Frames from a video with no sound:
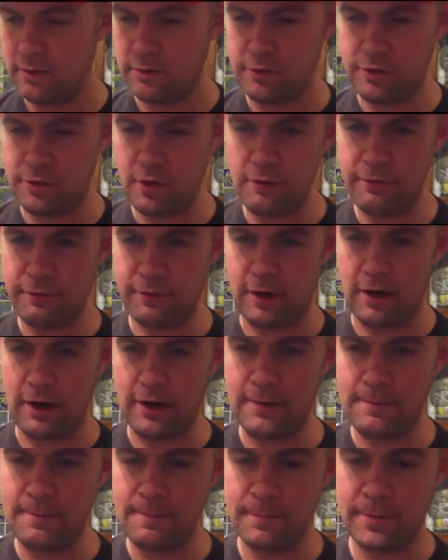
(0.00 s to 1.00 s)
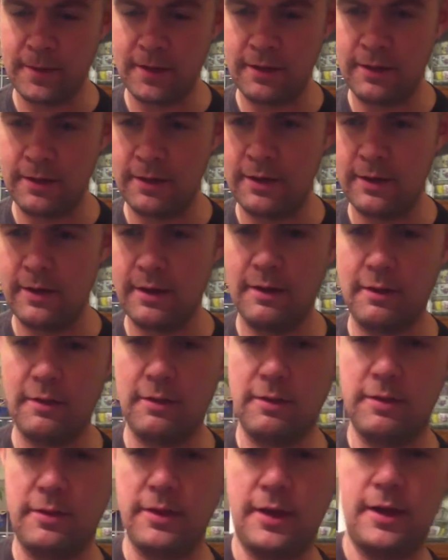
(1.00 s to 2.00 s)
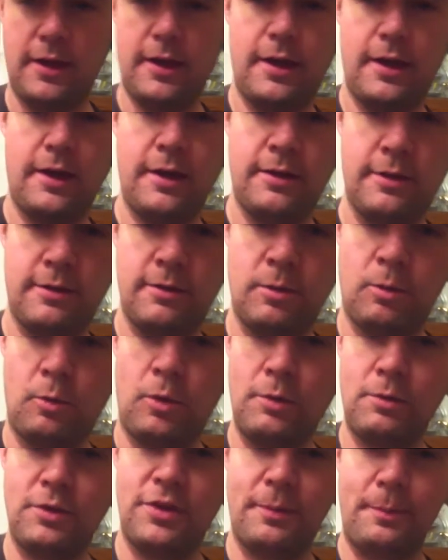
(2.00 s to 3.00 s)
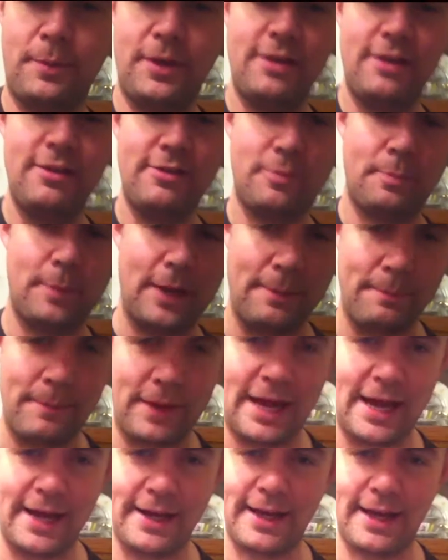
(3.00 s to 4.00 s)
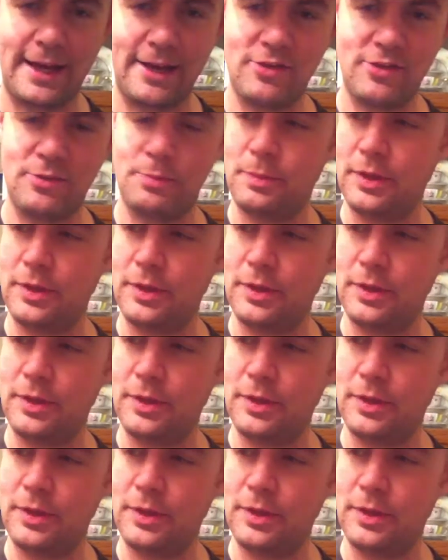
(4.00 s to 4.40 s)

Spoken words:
So far, the one with the pins bent back has